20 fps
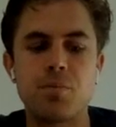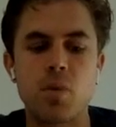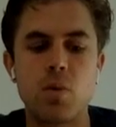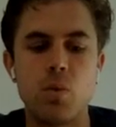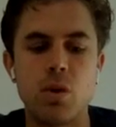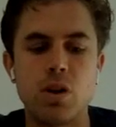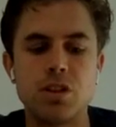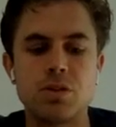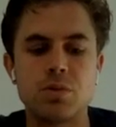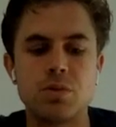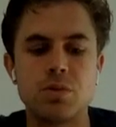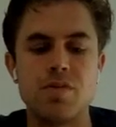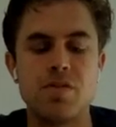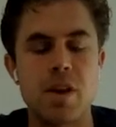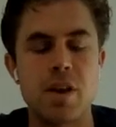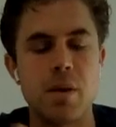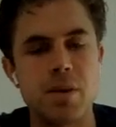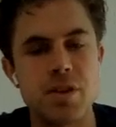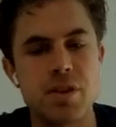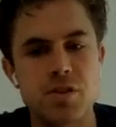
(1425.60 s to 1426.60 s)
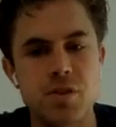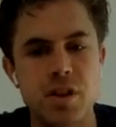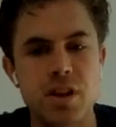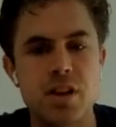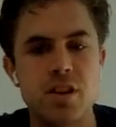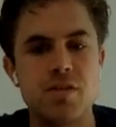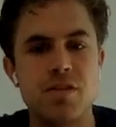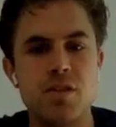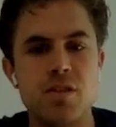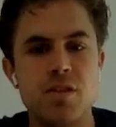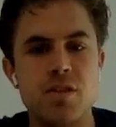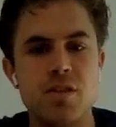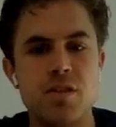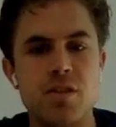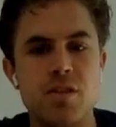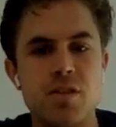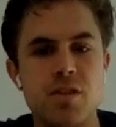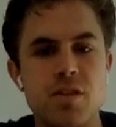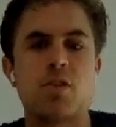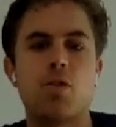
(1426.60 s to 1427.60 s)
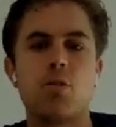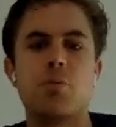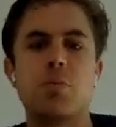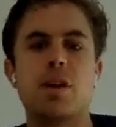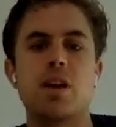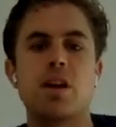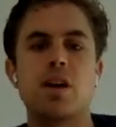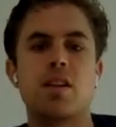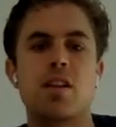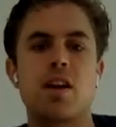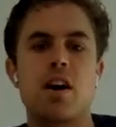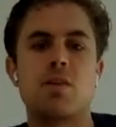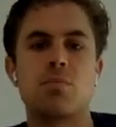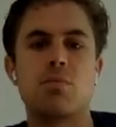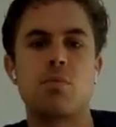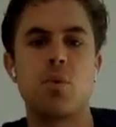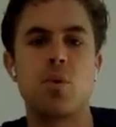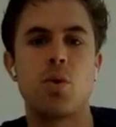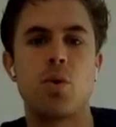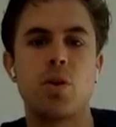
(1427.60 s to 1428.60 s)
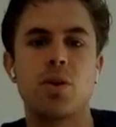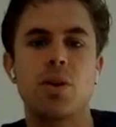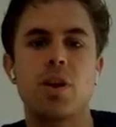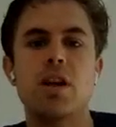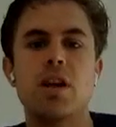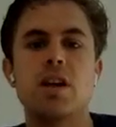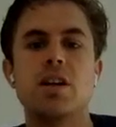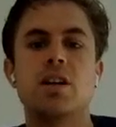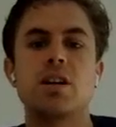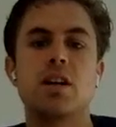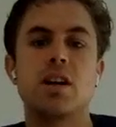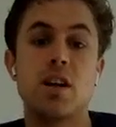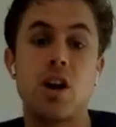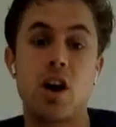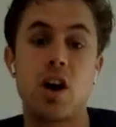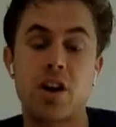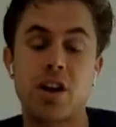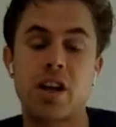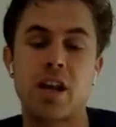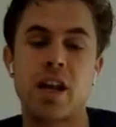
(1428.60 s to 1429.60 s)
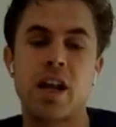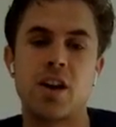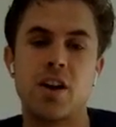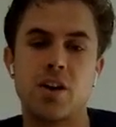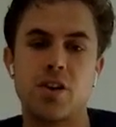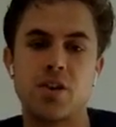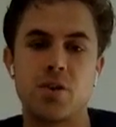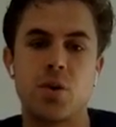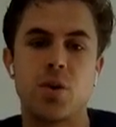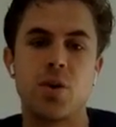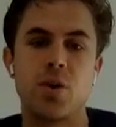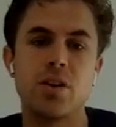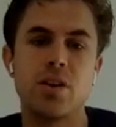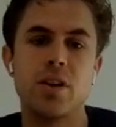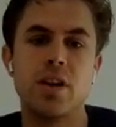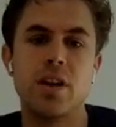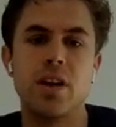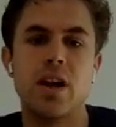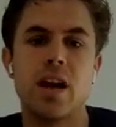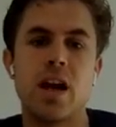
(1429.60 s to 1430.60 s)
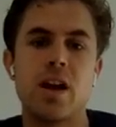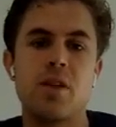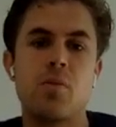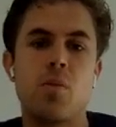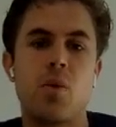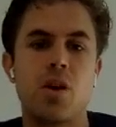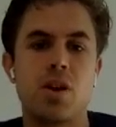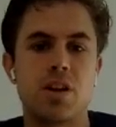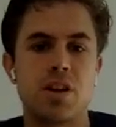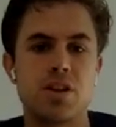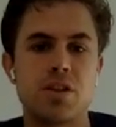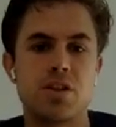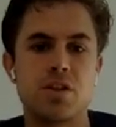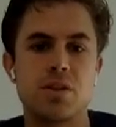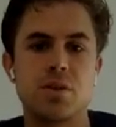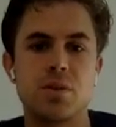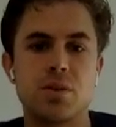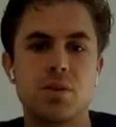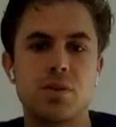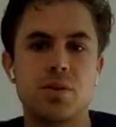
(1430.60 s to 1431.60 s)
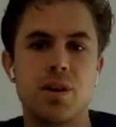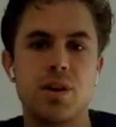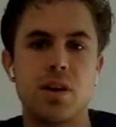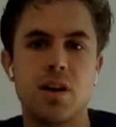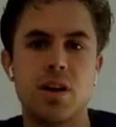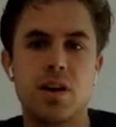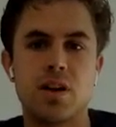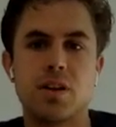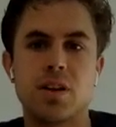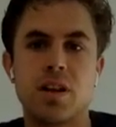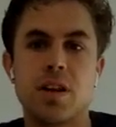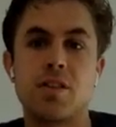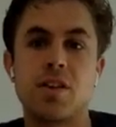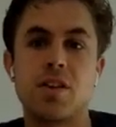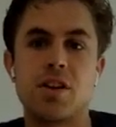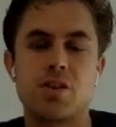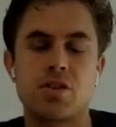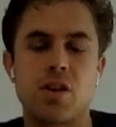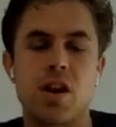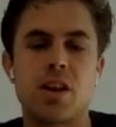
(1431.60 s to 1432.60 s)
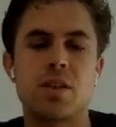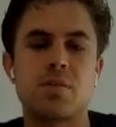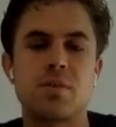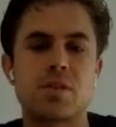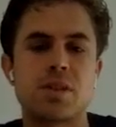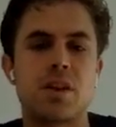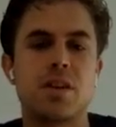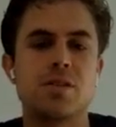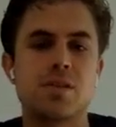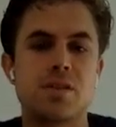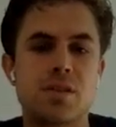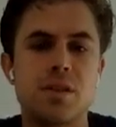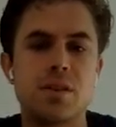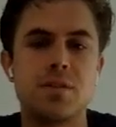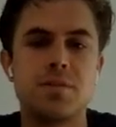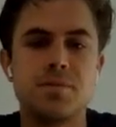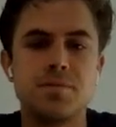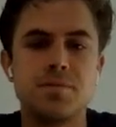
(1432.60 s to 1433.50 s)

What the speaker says: once we've demonstrated a few of these, there will be a lot more knocking at our door and wanting to give it a try themselves.